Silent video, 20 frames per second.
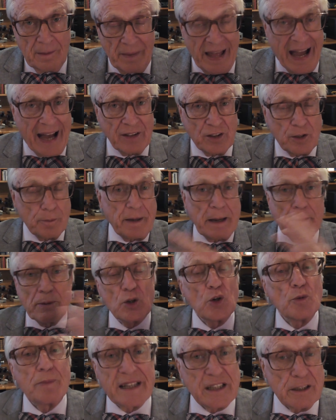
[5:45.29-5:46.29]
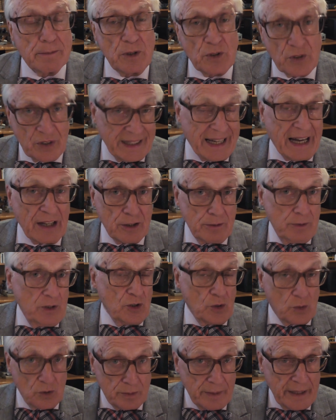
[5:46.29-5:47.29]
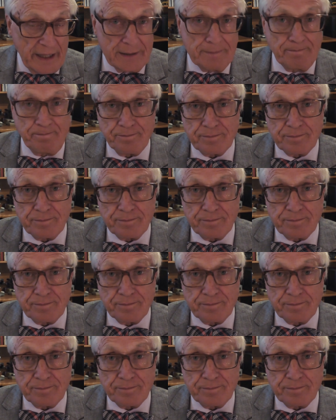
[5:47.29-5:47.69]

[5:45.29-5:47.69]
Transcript: and the people who made the music and how the music was made.